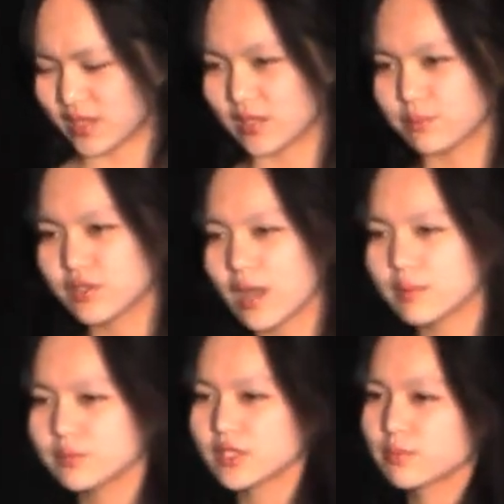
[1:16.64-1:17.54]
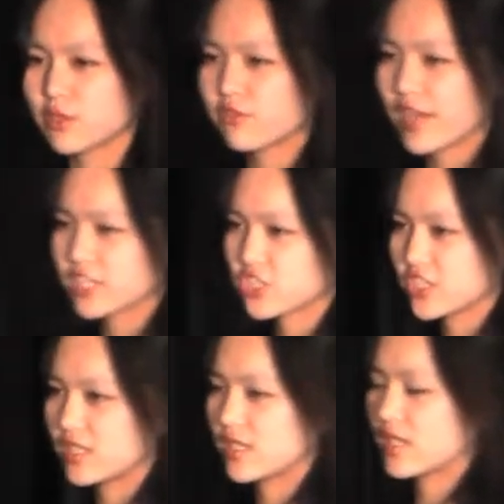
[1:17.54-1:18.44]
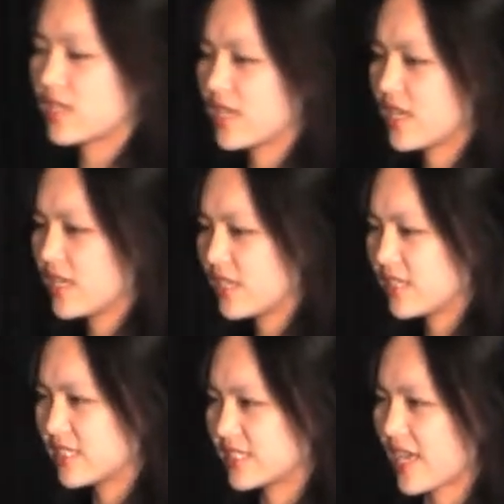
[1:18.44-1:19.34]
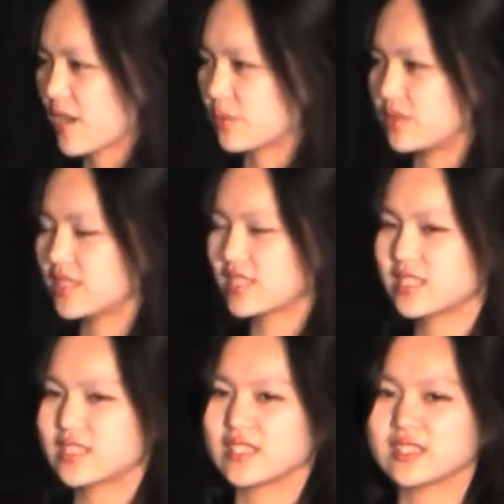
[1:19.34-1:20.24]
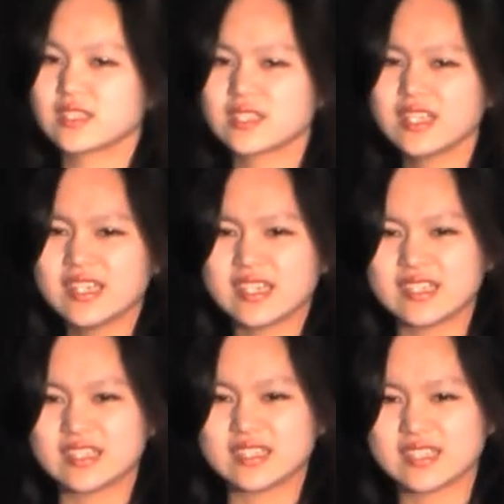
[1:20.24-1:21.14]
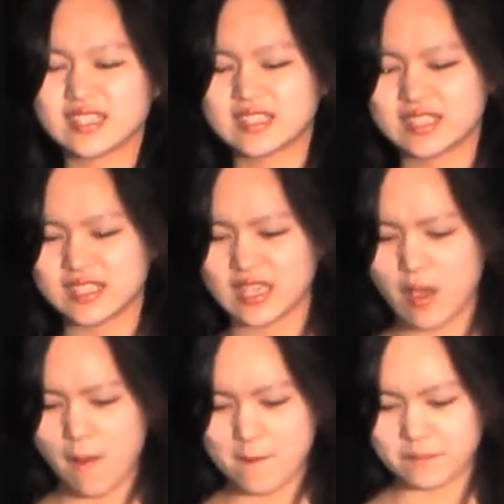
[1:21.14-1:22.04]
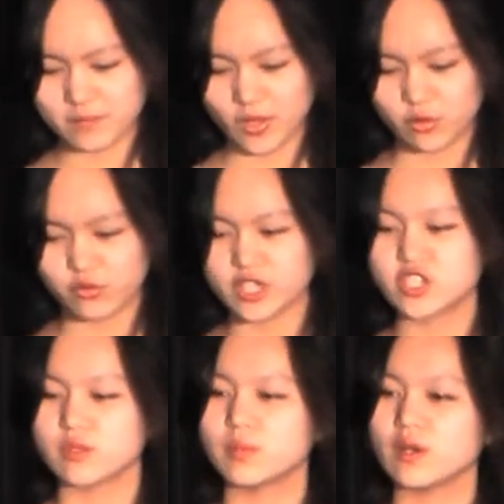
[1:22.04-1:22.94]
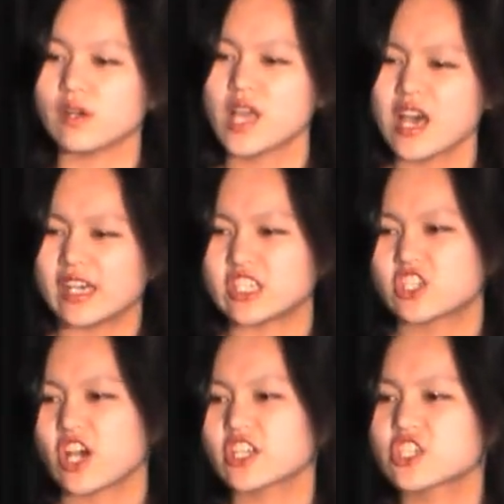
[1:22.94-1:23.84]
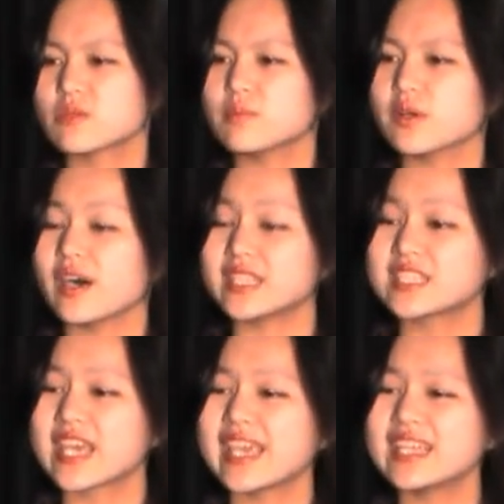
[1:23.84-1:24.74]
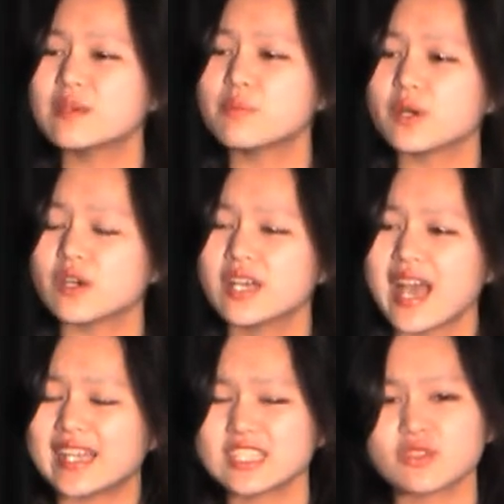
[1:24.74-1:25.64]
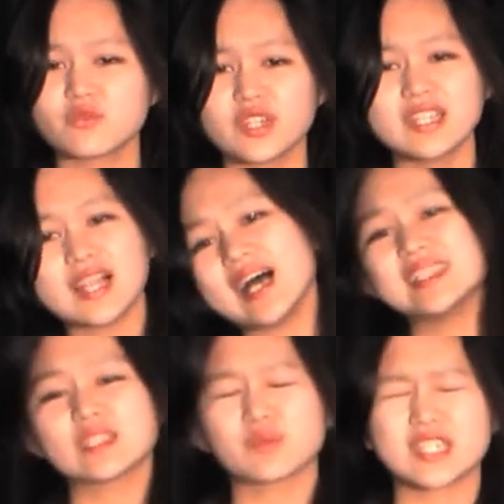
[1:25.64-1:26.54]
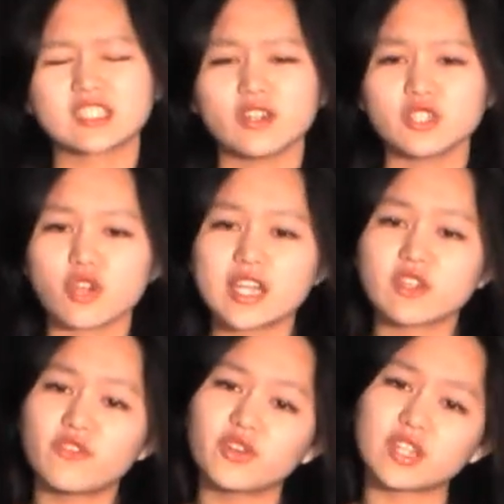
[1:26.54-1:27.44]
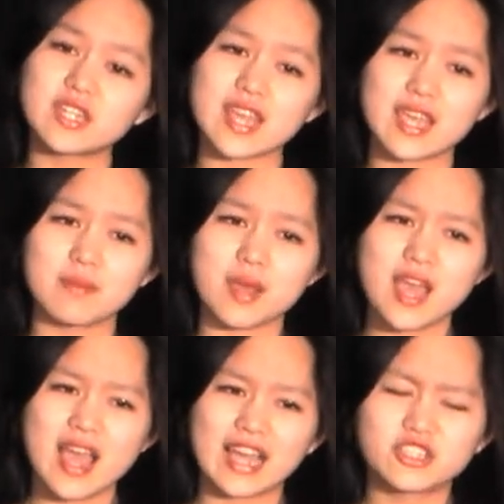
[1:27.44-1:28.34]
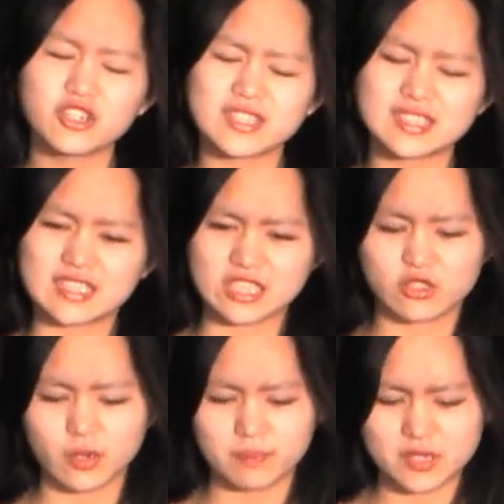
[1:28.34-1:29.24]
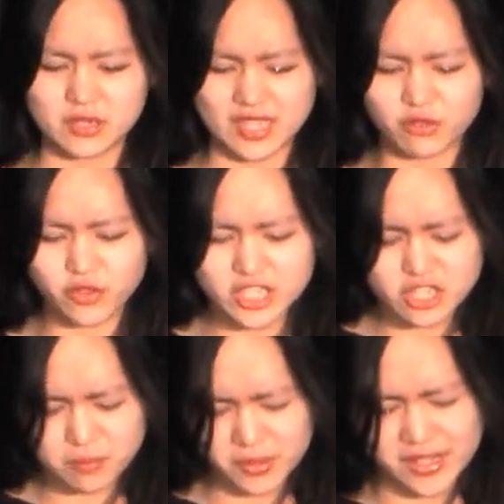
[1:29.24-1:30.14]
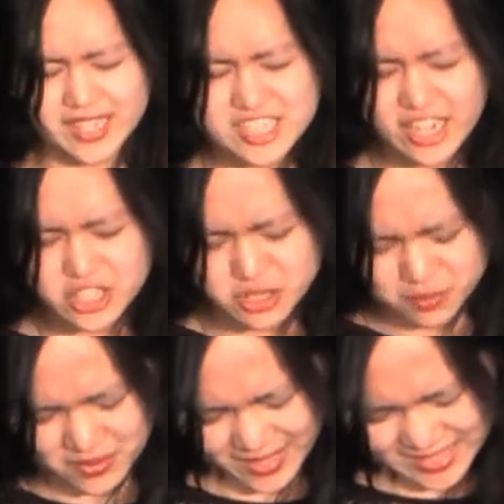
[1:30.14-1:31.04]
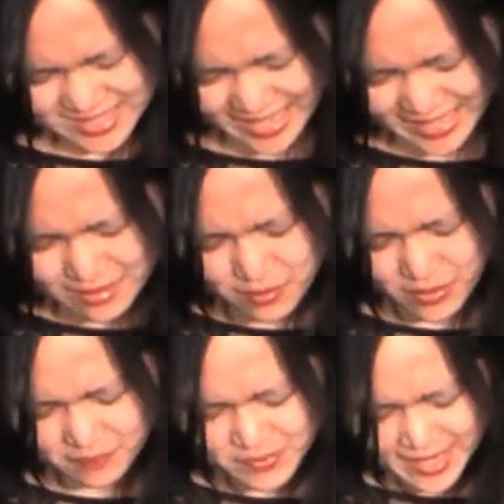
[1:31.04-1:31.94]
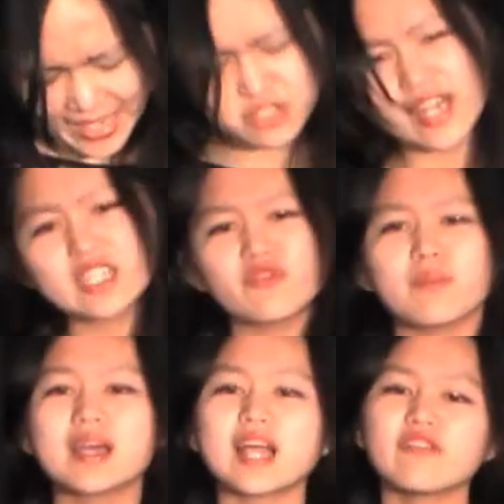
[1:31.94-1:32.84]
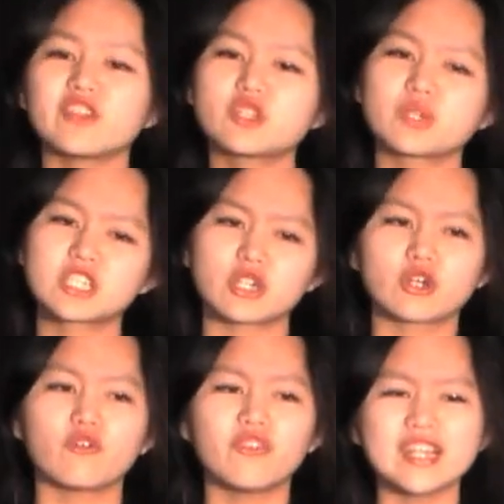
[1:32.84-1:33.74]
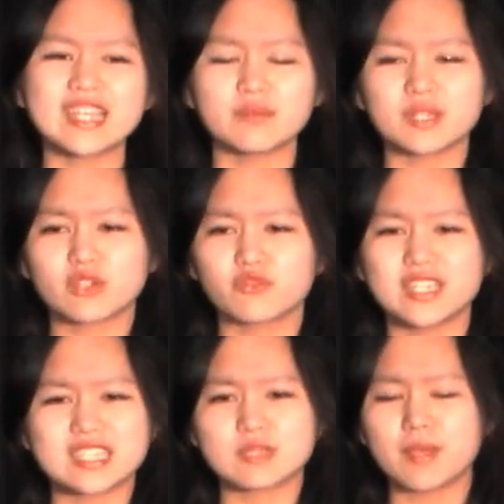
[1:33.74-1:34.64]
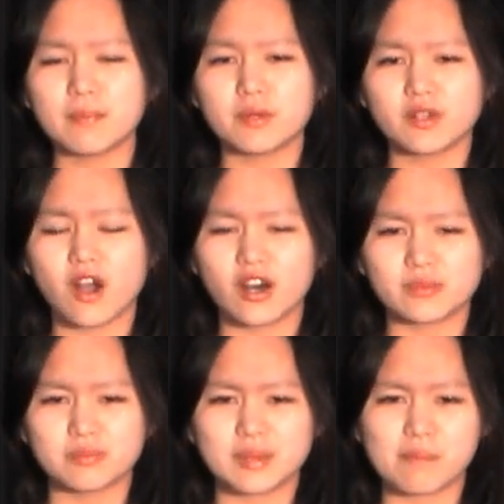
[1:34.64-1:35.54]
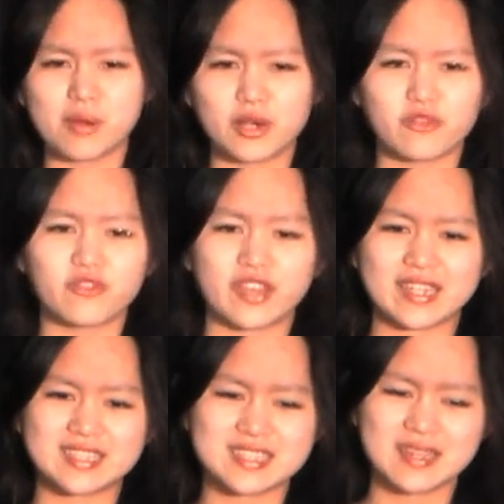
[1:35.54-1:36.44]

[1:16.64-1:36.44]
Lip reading: But the problem with perfection is how distant it is. It's unreachable, untouchable, unattainable. I didn't realize that when I started trying to fill the name, I took its descriptors: unreachable, untouchable, unattainable. I tried to fit my life into a circle, filling it with the reasons people called me perfect.